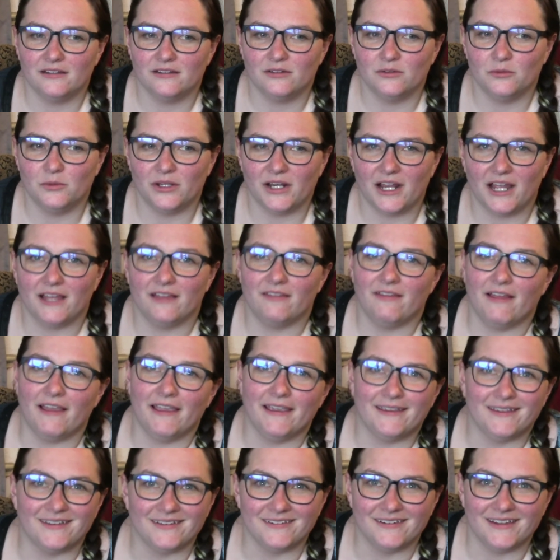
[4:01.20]
what I
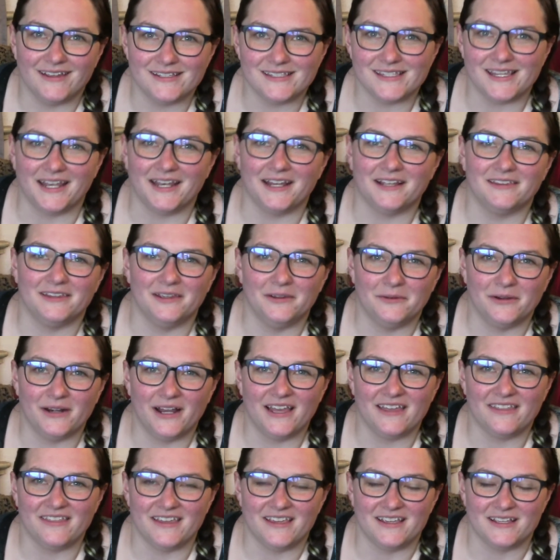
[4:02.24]
like and aesthetically what
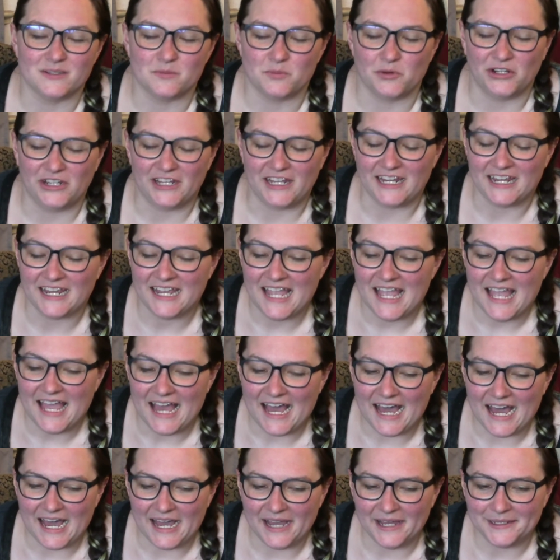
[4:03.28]
I think is pretty
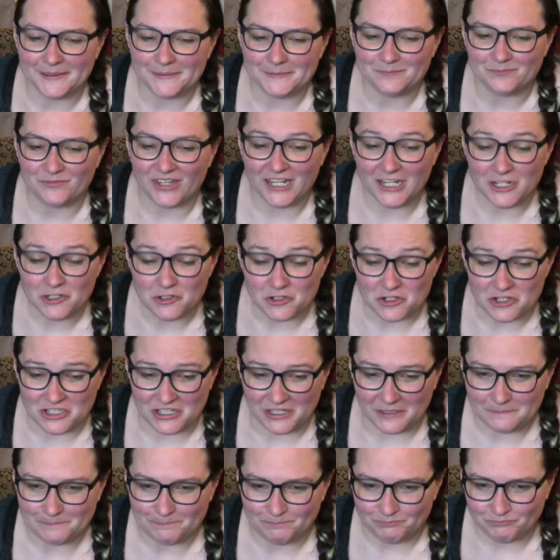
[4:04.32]
and
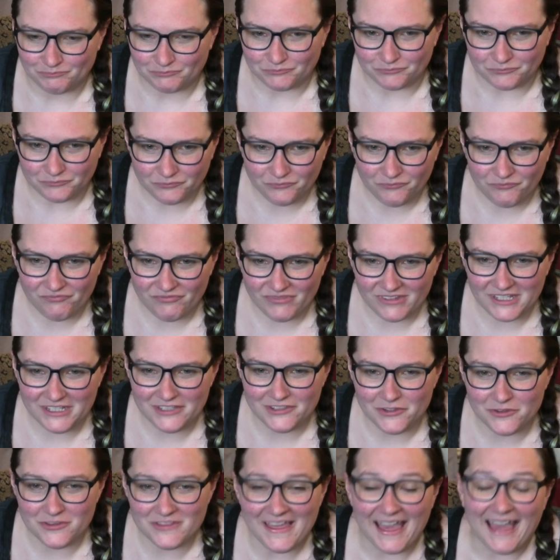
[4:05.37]
interesting.
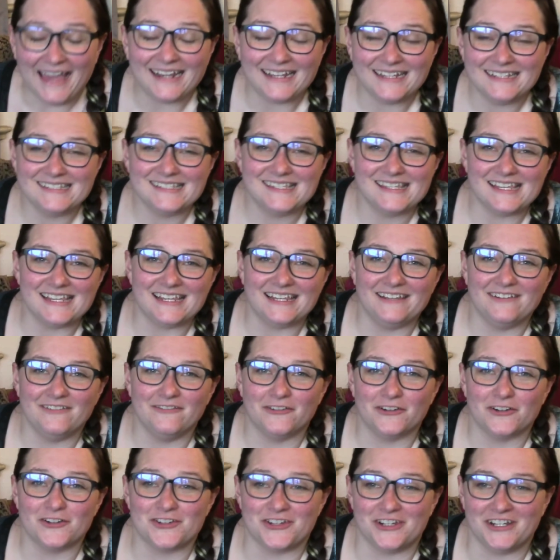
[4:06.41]
So that is the
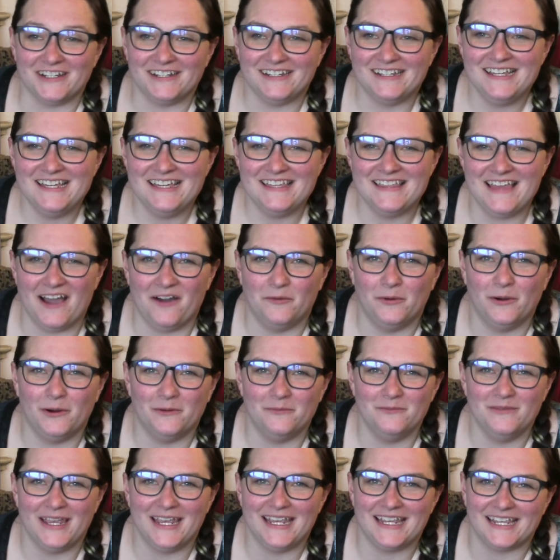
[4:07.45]
version that
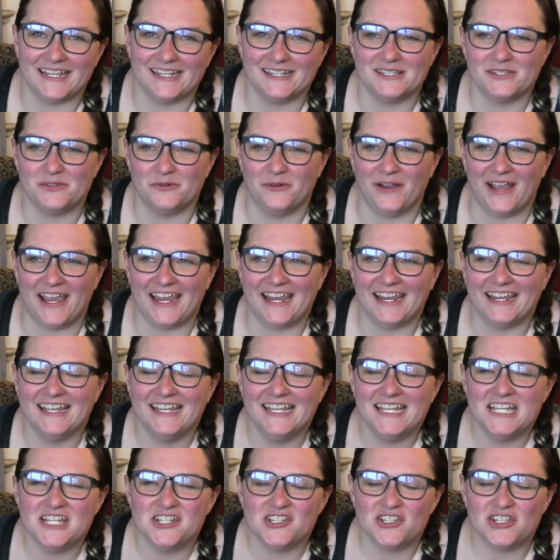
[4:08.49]
will make its way
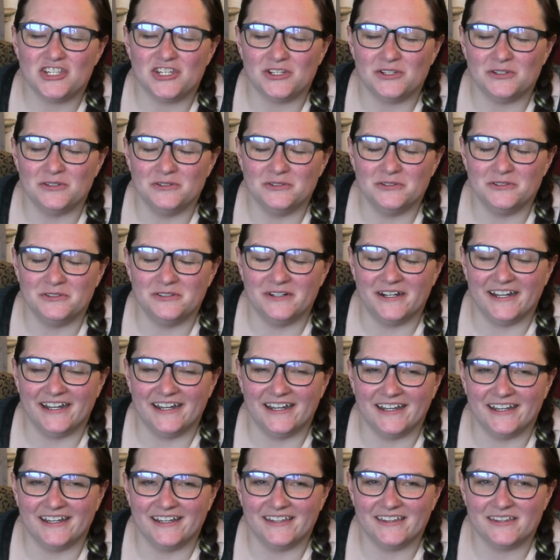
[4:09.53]
to
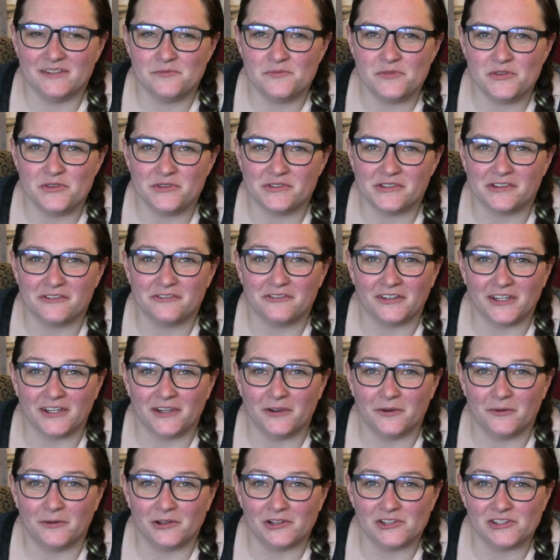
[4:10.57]
the music
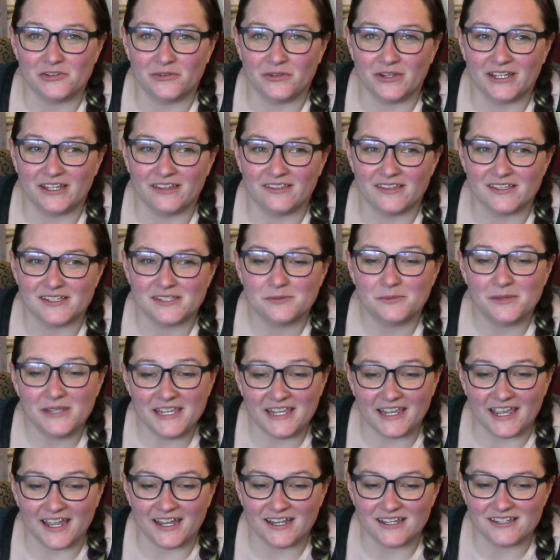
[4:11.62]
video we're doing this
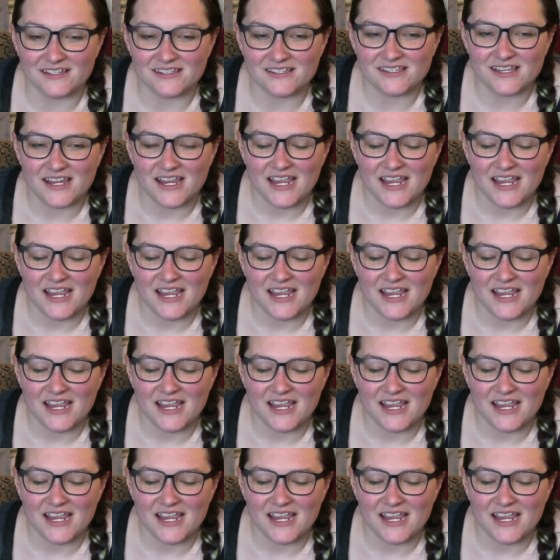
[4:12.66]
weekend.